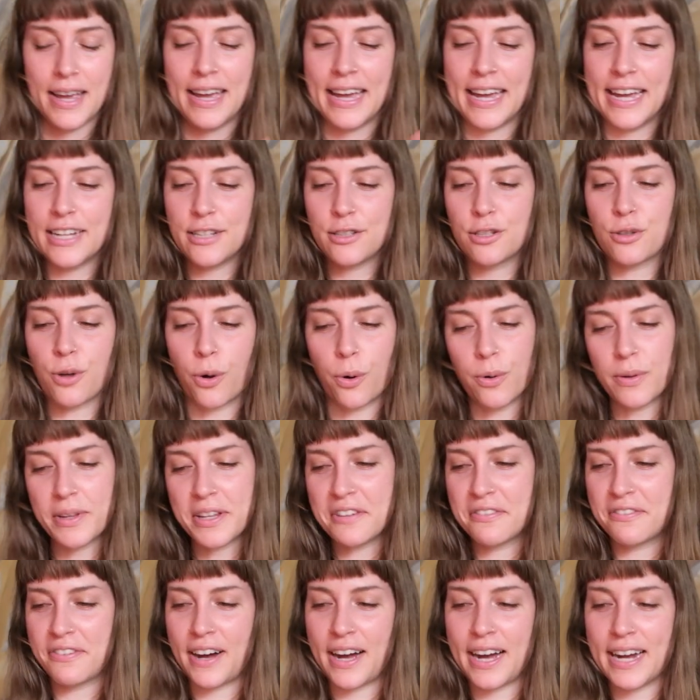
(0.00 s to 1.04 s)
It's totally
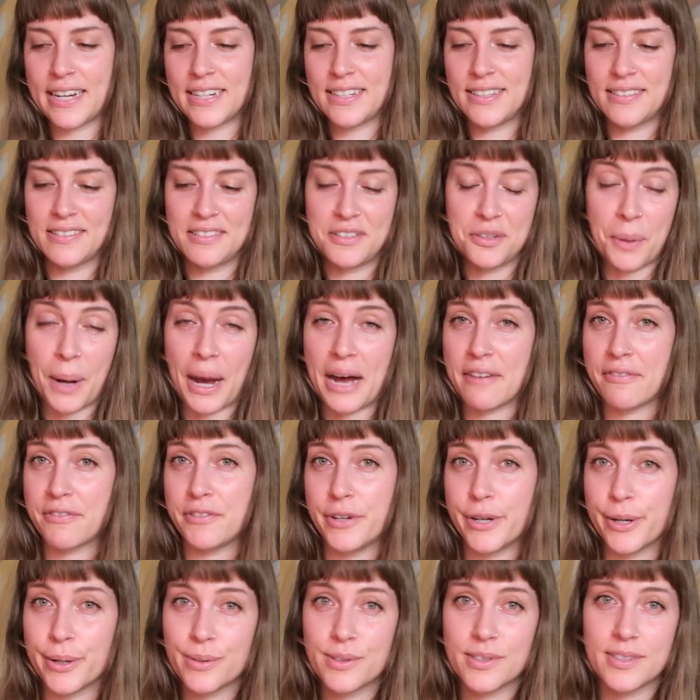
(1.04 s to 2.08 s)
fine to have
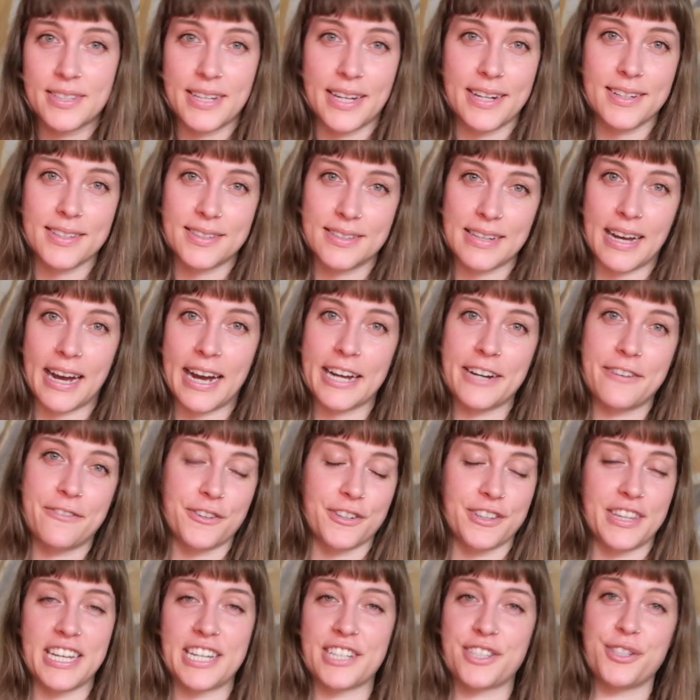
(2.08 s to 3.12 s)
notes set aside for
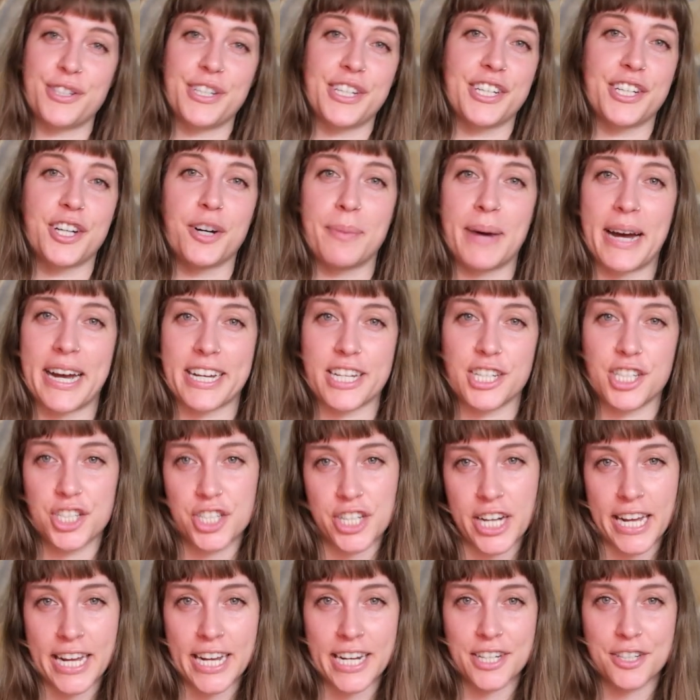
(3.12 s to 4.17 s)
things you need to go back and
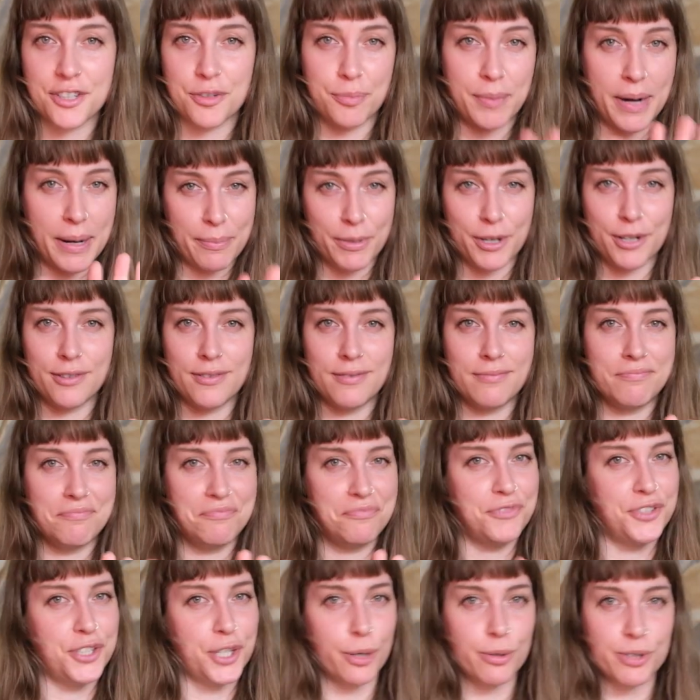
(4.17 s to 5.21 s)
change. Remember,
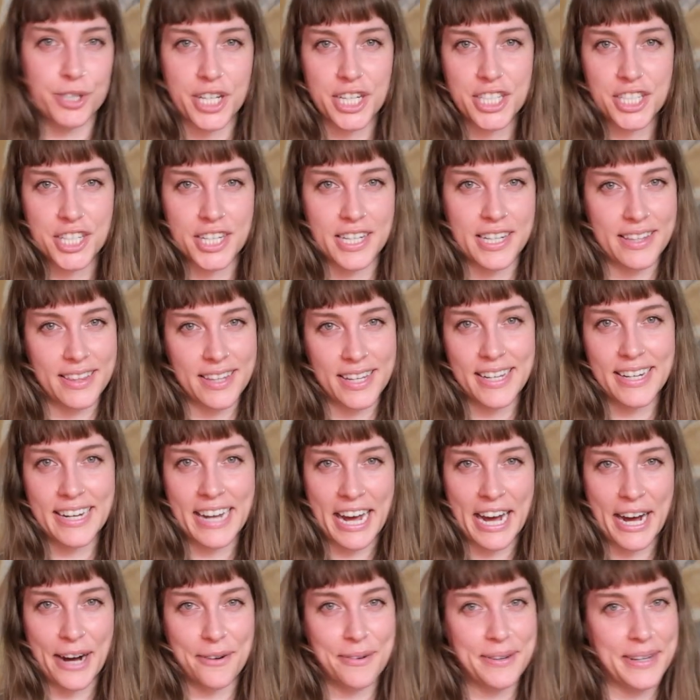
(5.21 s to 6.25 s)
don't change anything
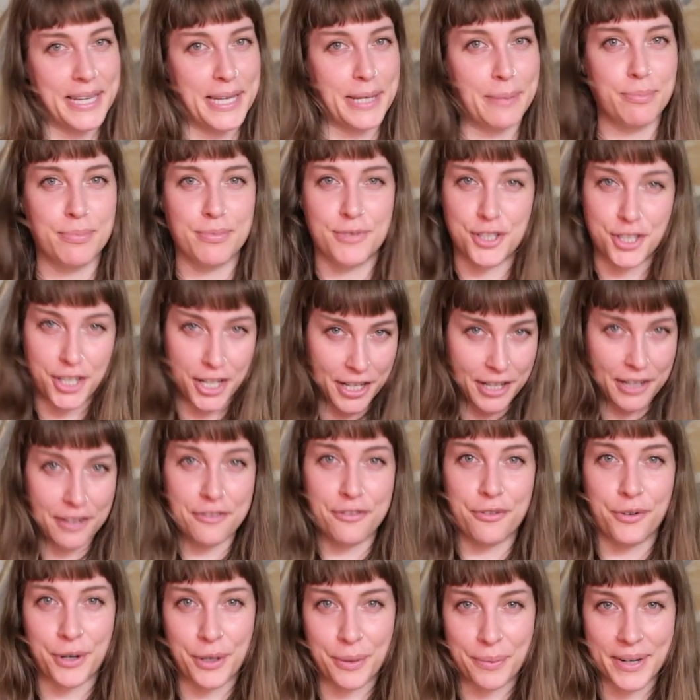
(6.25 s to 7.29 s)
now. Keep chugging
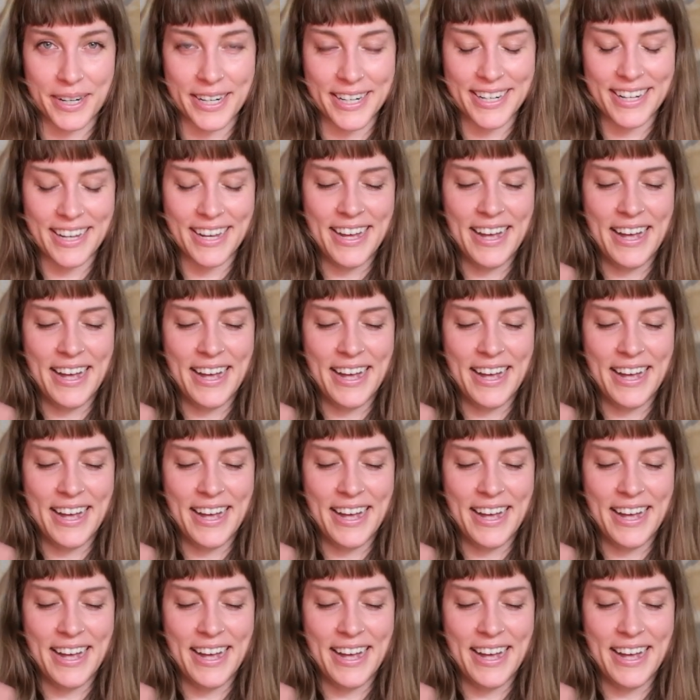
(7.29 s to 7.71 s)
forward.